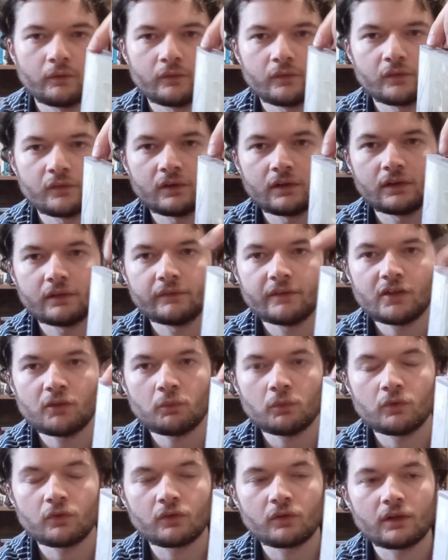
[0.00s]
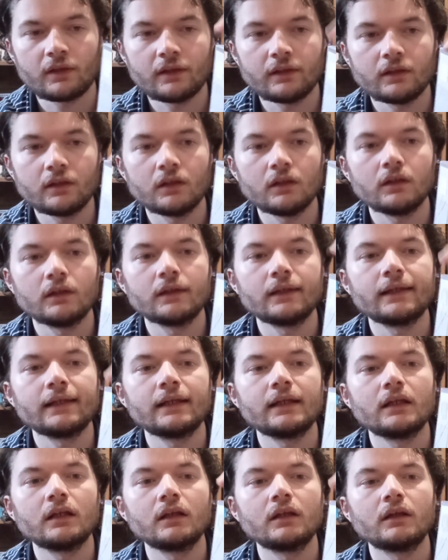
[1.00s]
So this one's got a little
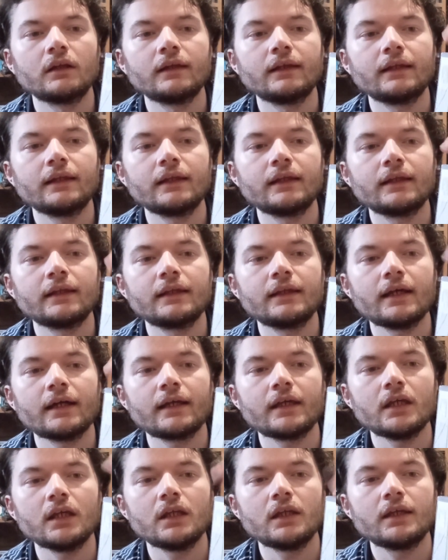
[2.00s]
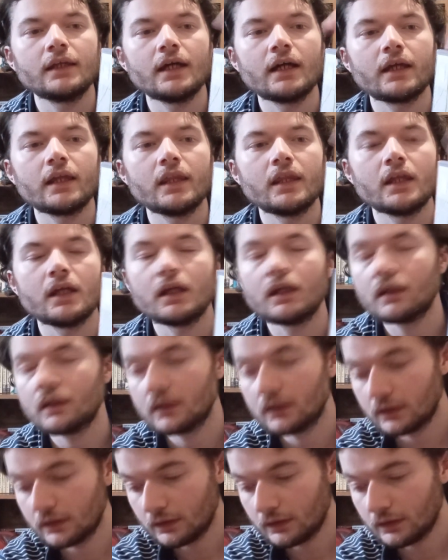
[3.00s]
taggy thing.